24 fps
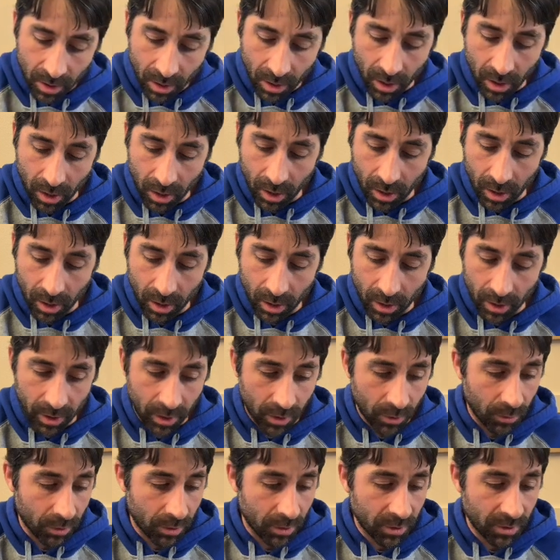In
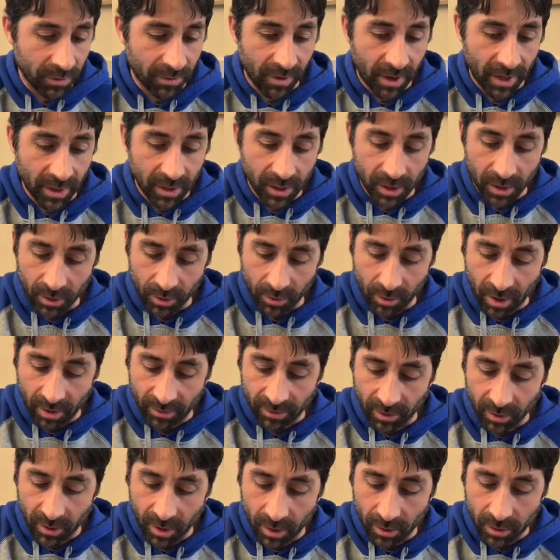order to find it in the
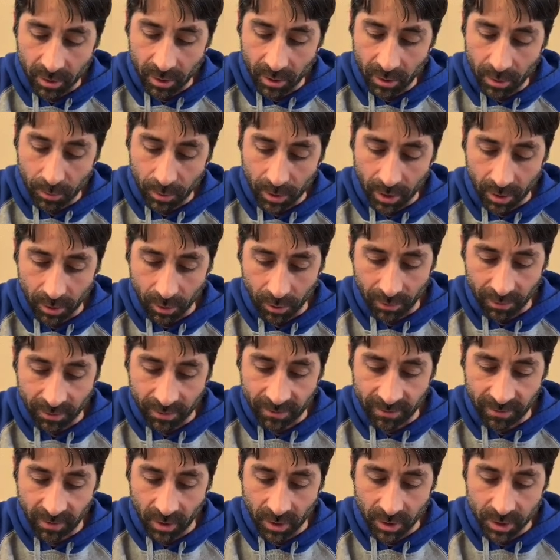graphing calculator, we got to go to
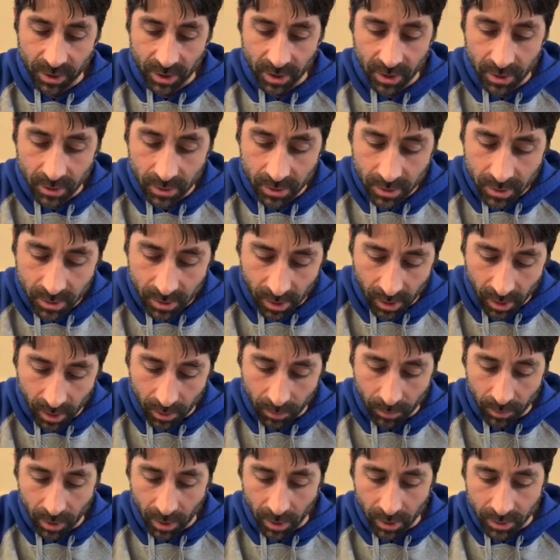functions, and
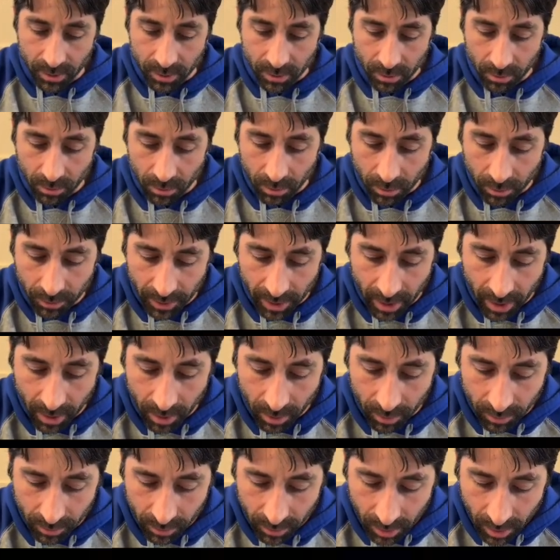we got to scroll down